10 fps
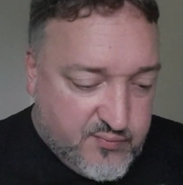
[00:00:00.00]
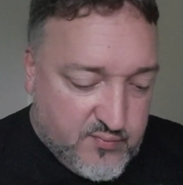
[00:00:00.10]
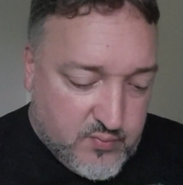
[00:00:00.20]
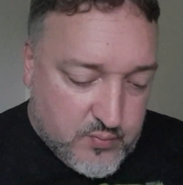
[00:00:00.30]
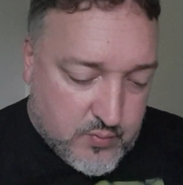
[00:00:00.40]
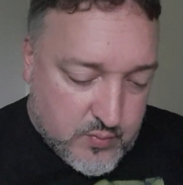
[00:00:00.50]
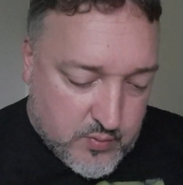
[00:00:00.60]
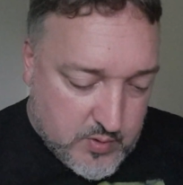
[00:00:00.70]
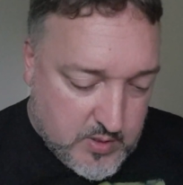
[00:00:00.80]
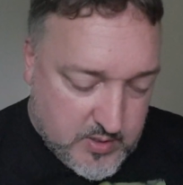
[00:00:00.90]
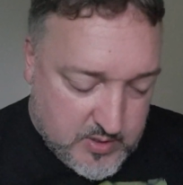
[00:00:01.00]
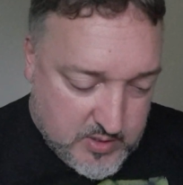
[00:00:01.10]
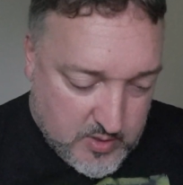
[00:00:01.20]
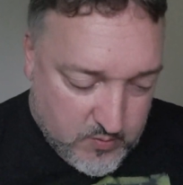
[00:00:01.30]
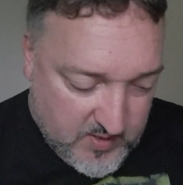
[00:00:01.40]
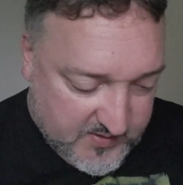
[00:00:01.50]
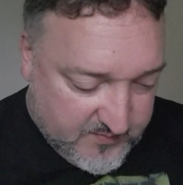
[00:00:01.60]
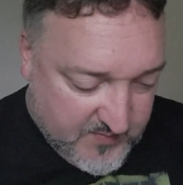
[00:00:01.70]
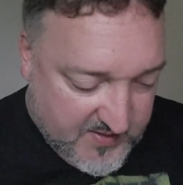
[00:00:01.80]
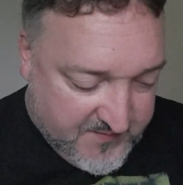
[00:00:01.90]
God,
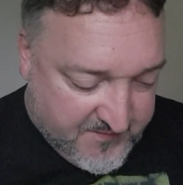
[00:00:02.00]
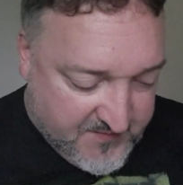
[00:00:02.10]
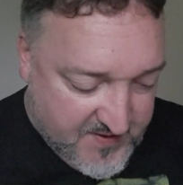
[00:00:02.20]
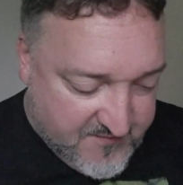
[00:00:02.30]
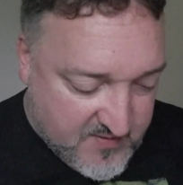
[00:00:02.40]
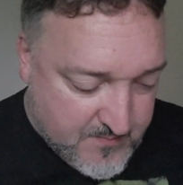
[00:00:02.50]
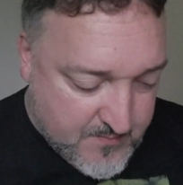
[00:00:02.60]
what's my favourite